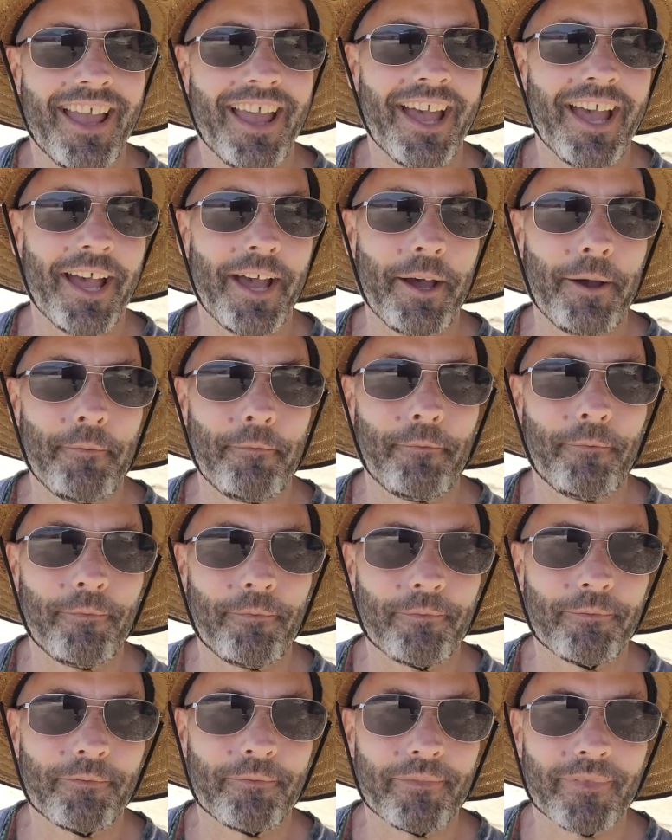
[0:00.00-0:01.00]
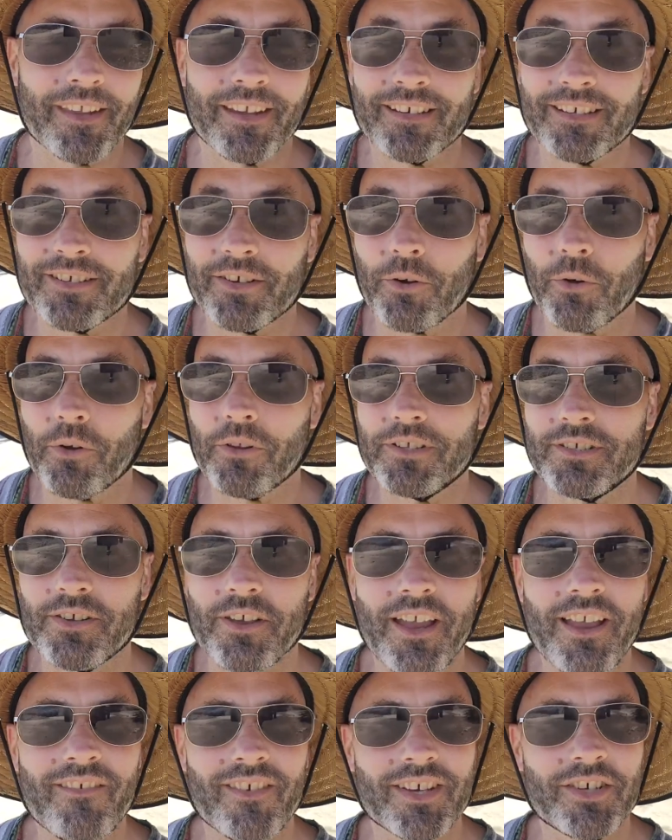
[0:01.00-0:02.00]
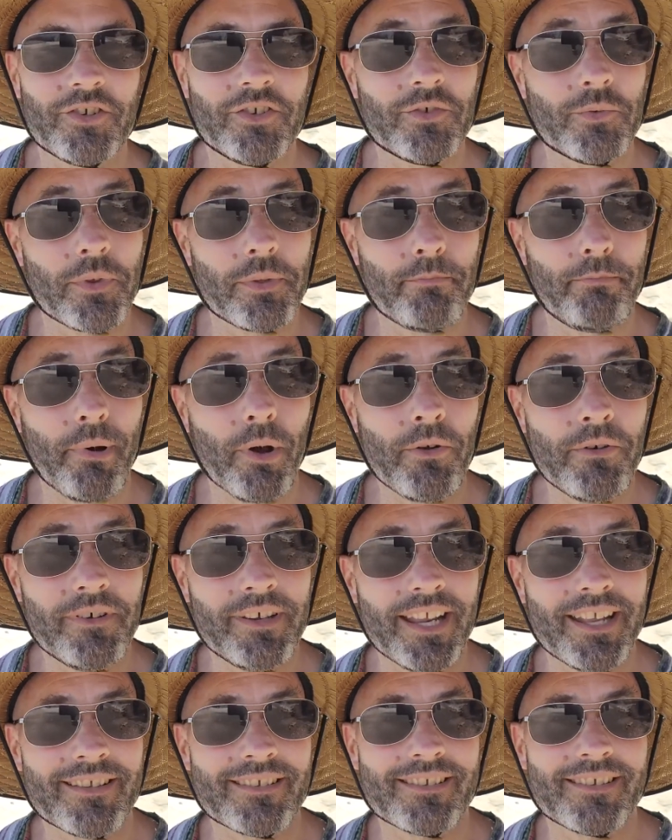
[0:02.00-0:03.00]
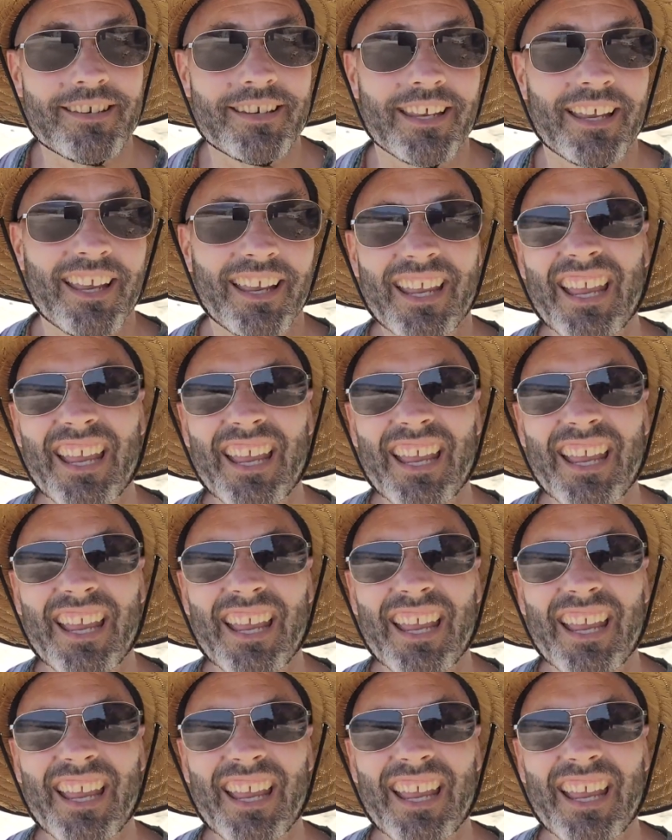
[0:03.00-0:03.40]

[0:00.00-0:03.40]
to also have issues with bone density.